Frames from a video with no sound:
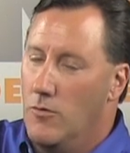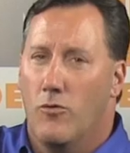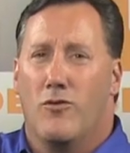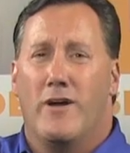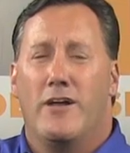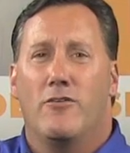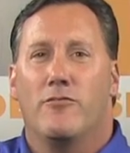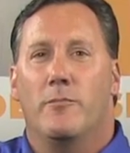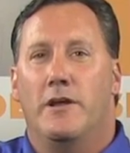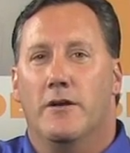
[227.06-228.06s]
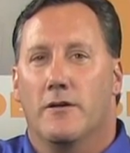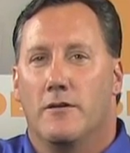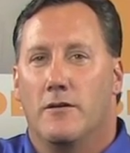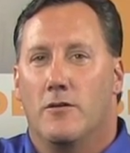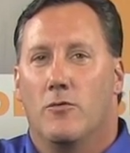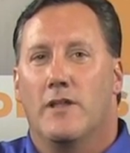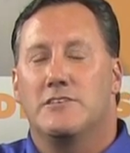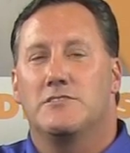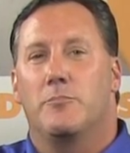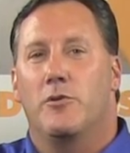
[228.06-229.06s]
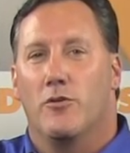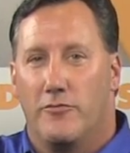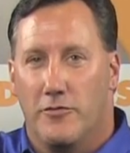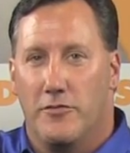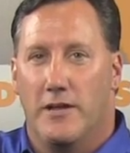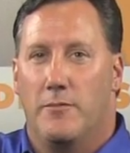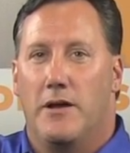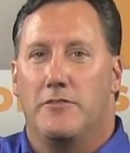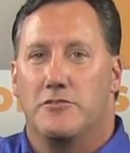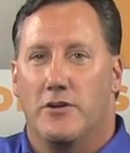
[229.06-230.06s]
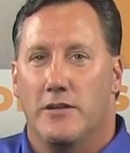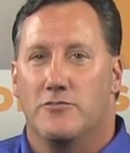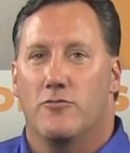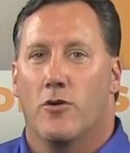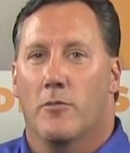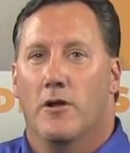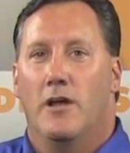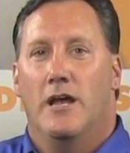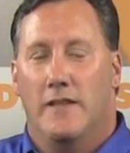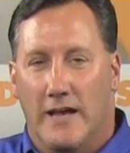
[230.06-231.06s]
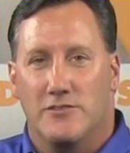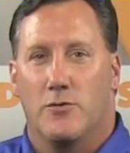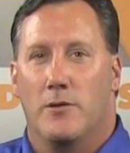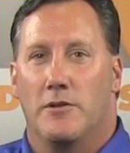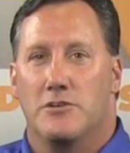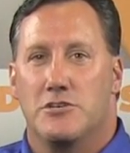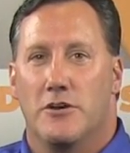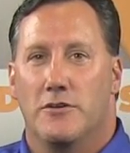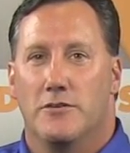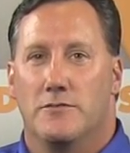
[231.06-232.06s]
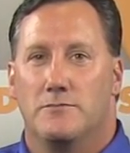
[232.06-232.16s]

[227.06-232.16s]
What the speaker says: Where do I go from here? Well, that's the beautiful thing about the transformer, and that's what I'm going to show you.